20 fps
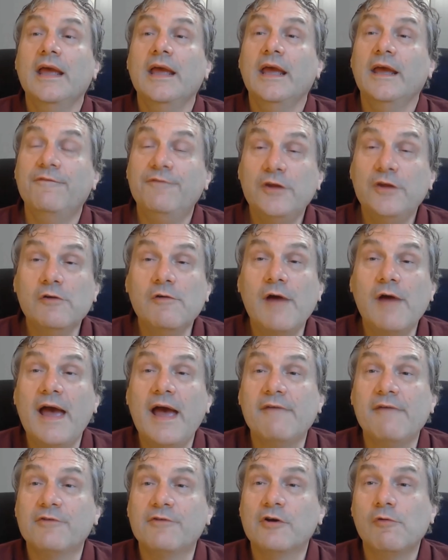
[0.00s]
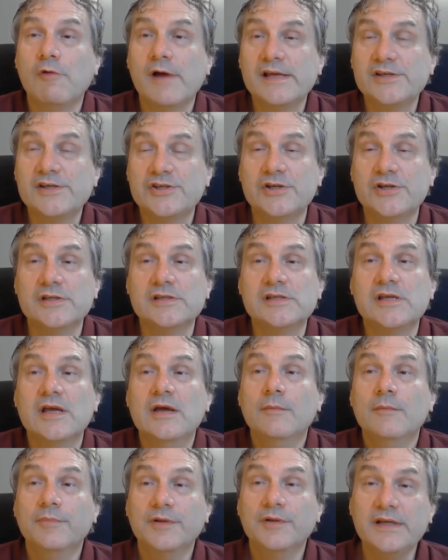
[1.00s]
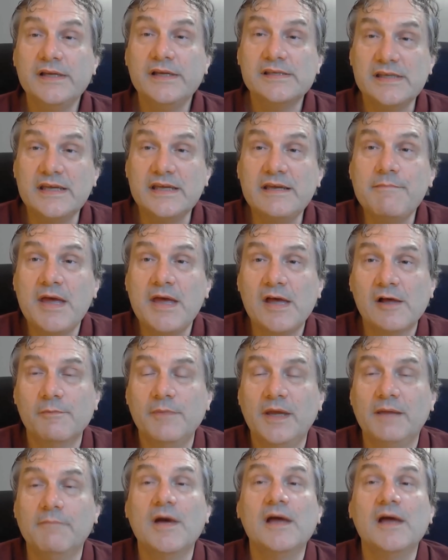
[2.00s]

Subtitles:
If you have questions, please email me.